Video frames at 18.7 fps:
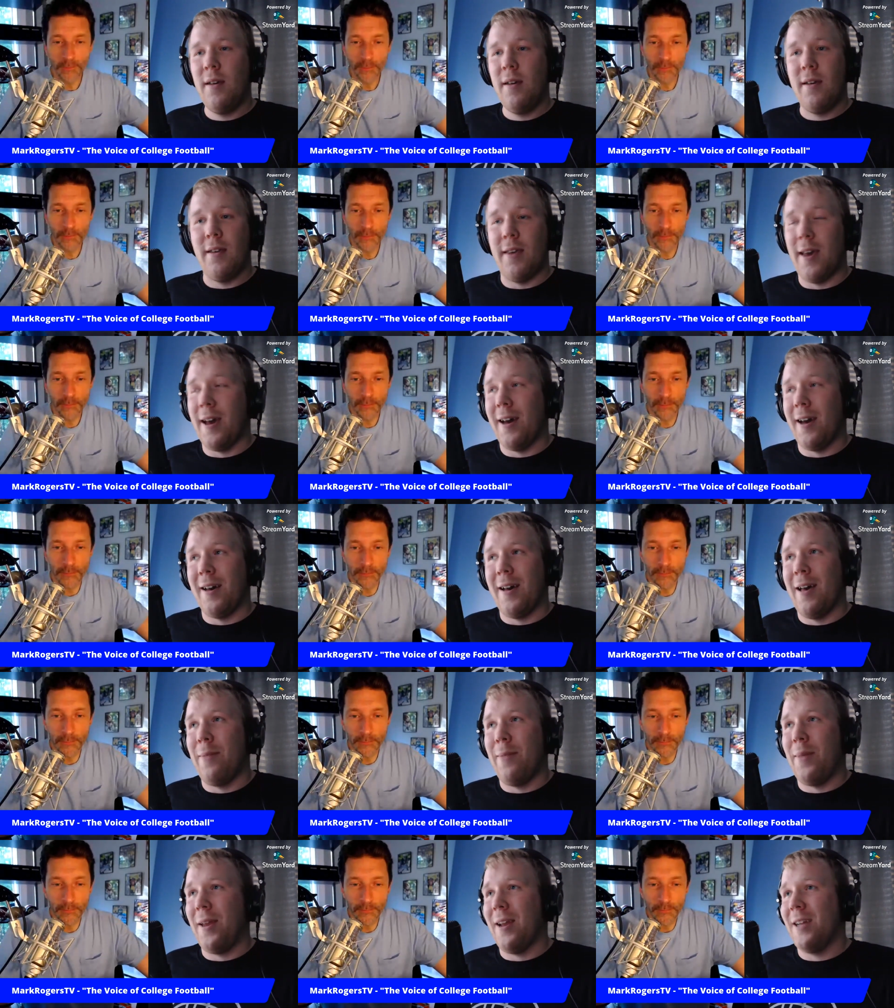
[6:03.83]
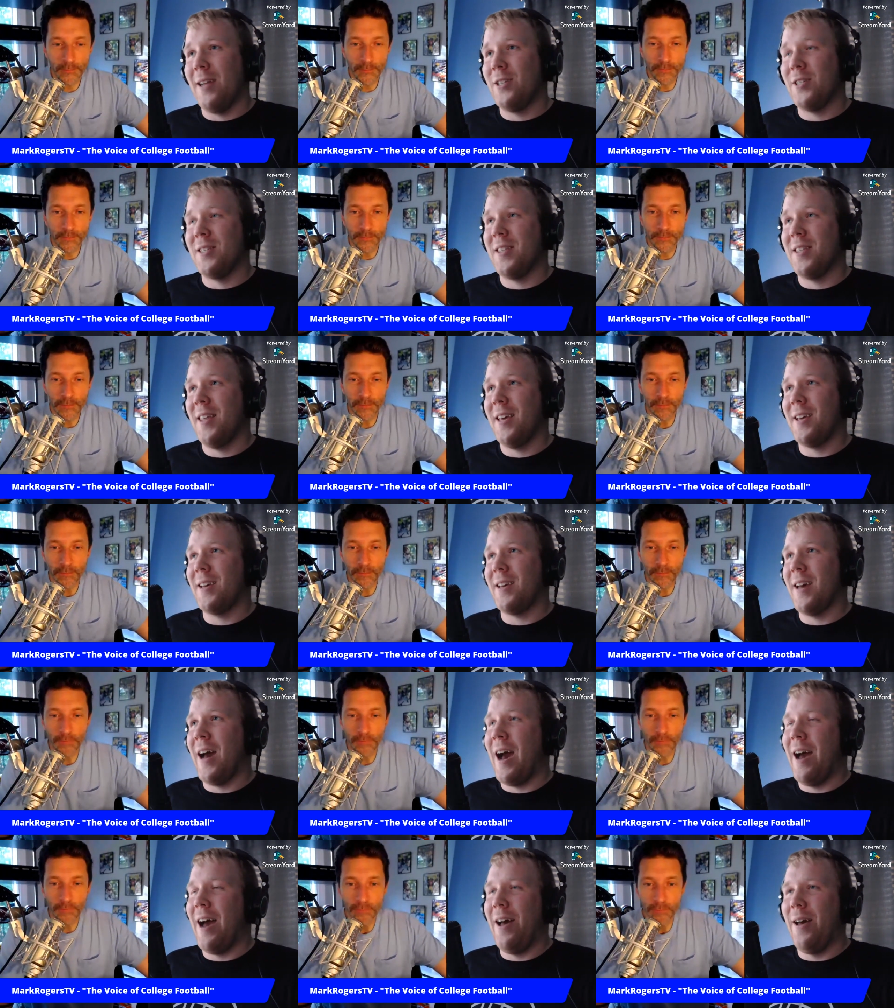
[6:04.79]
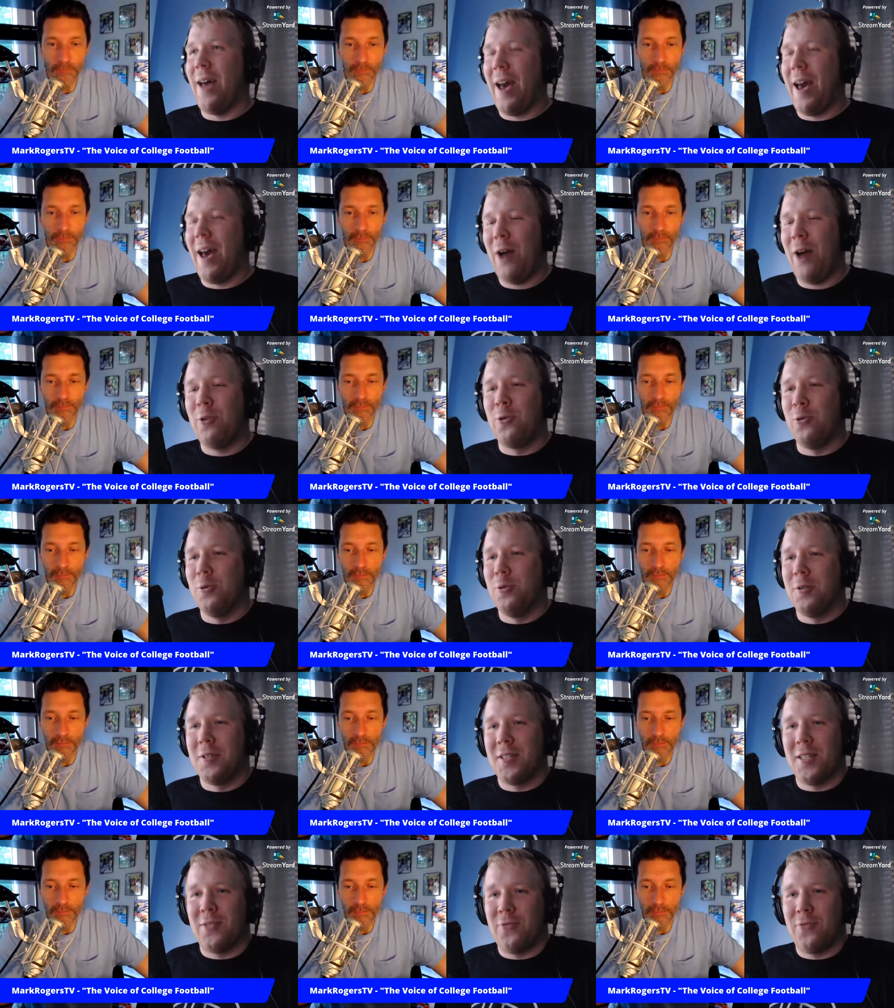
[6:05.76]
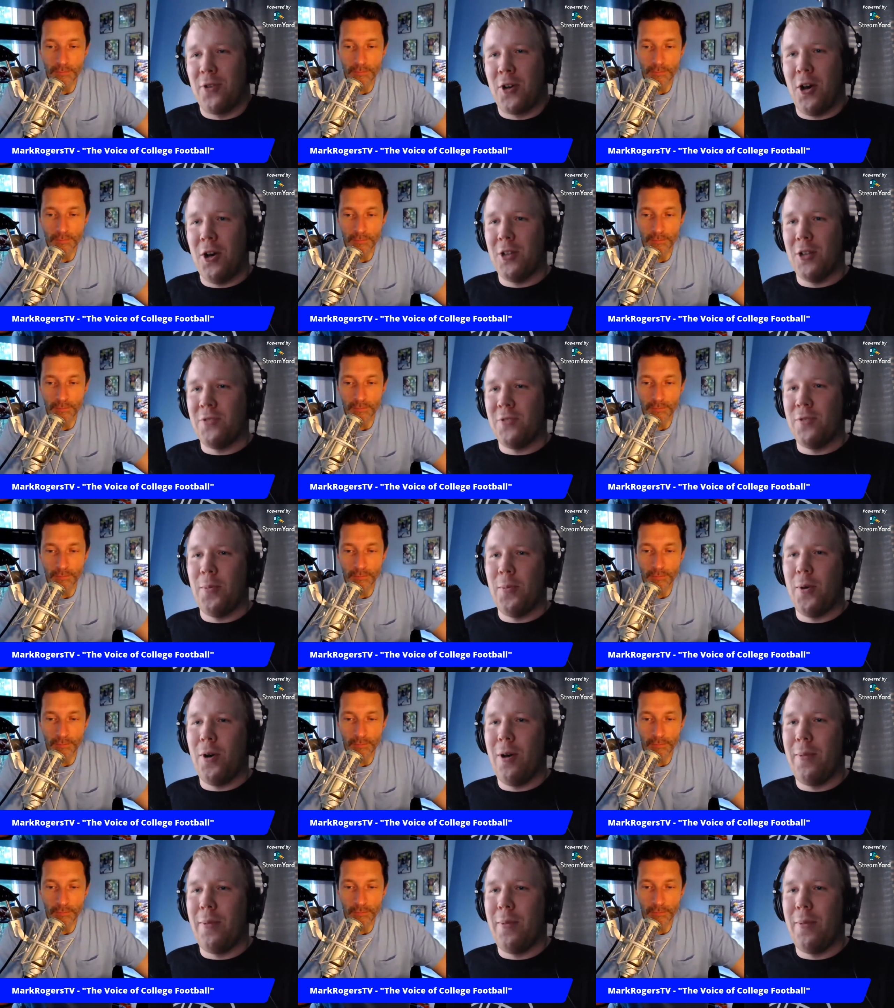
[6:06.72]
Speaker 1: Yeah. I mean, I just think how cool is this for college football?